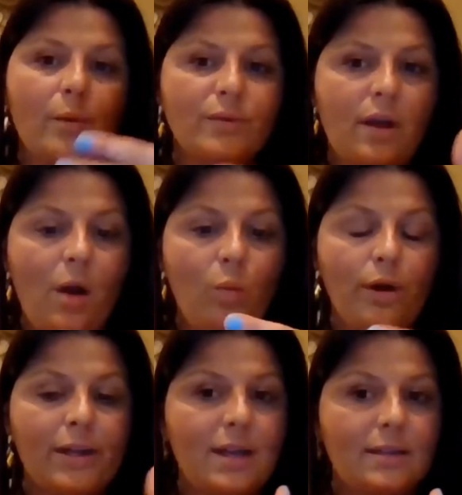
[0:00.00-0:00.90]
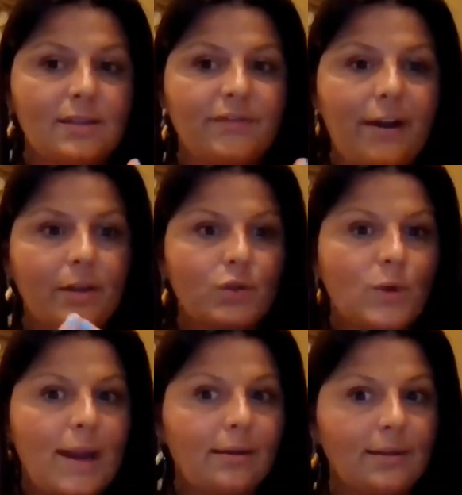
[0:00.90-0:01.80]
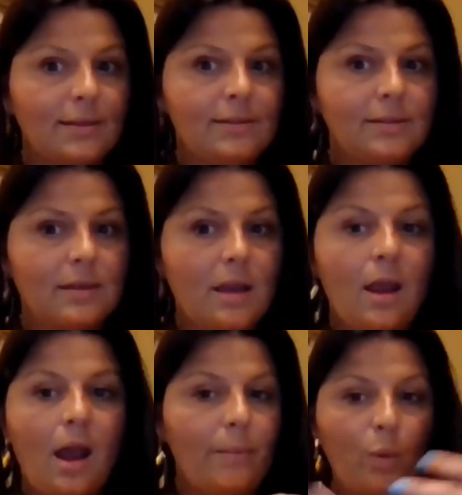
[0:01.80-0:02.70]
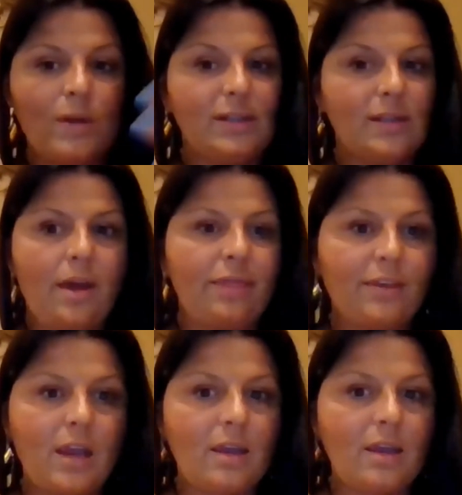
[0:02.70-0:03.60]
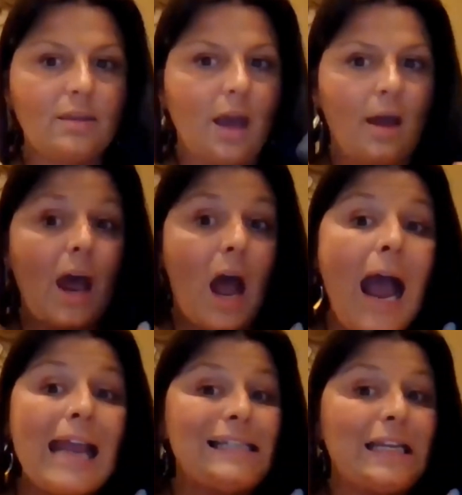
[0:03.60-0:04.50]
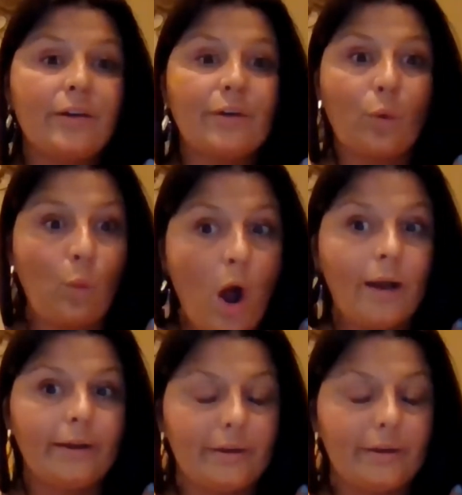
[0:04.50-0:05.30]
was working as a financial analyst. There wasn't a thing that I needed or wanted.